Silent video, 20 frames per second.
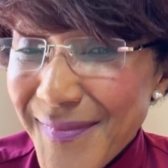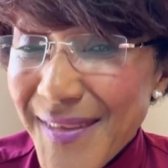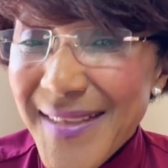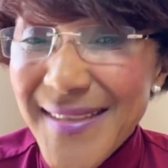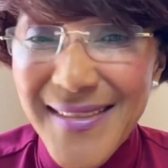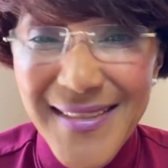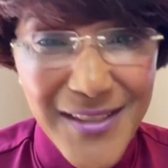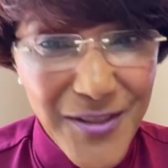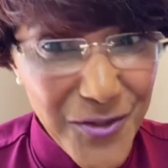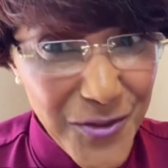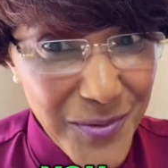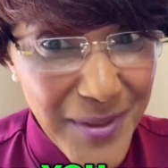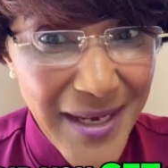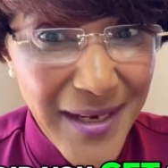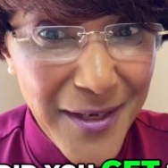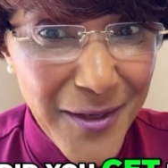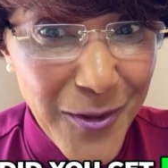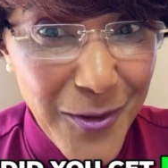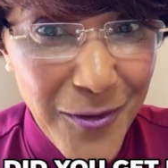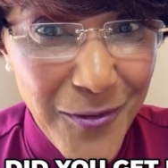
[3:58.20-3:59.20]
Did you get
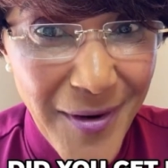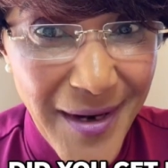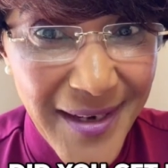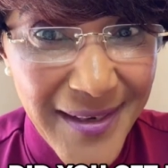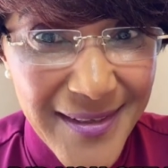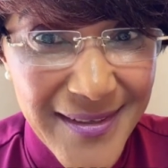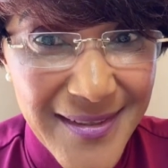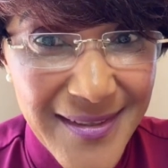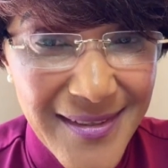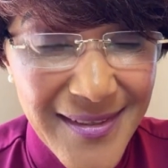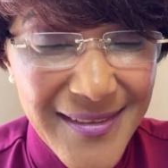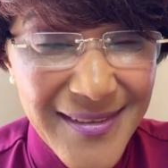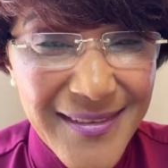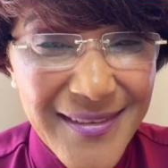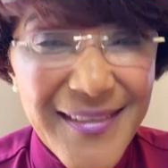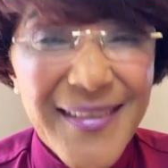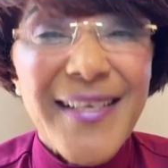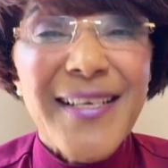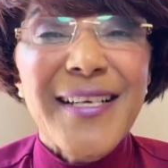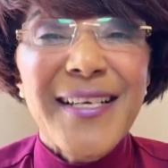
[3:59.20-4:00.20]
it correct?
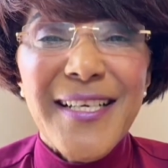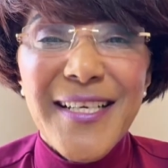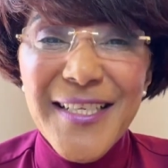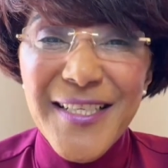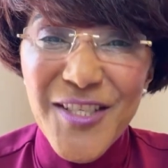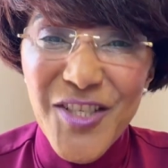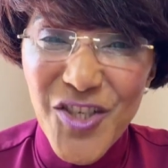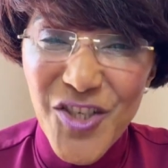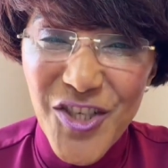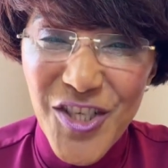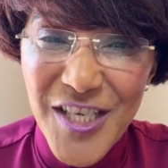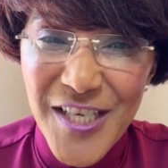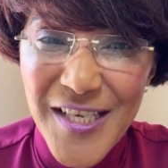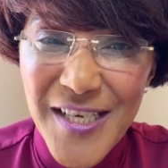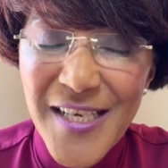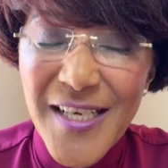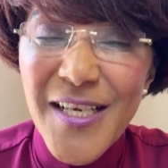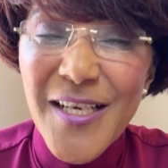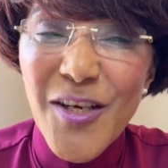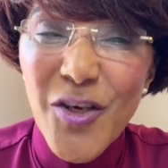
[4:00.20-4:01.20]

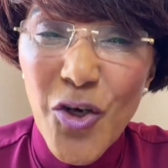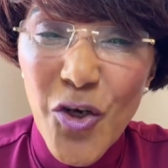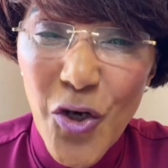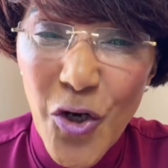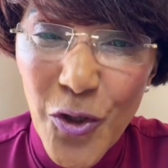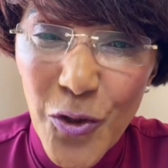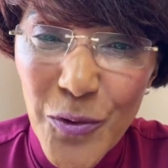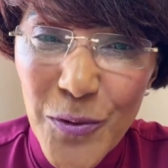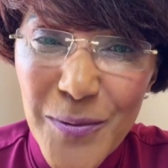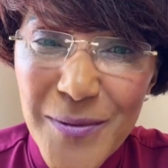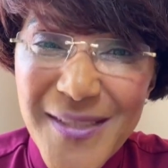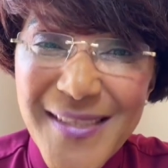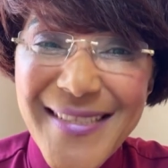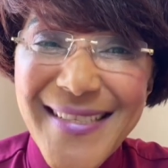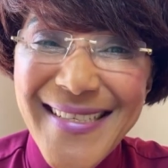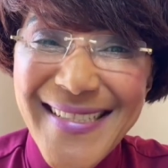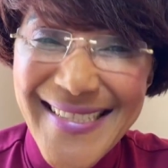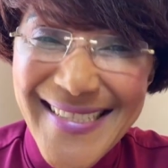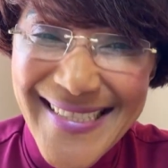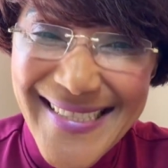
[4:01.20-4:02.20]
She goes
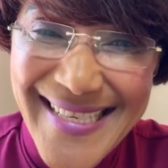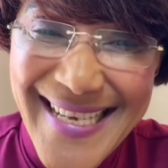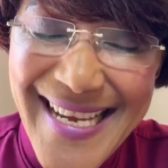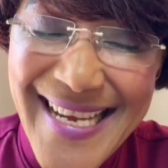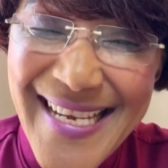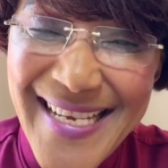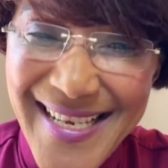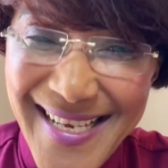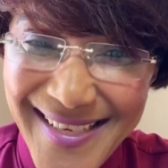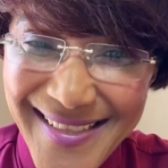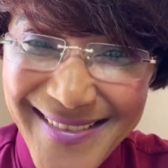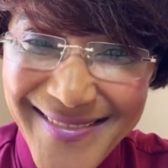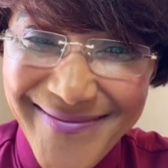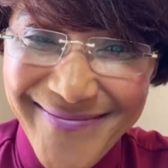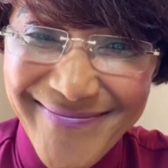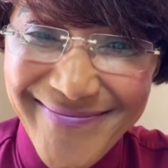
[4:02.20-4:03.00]
skiing.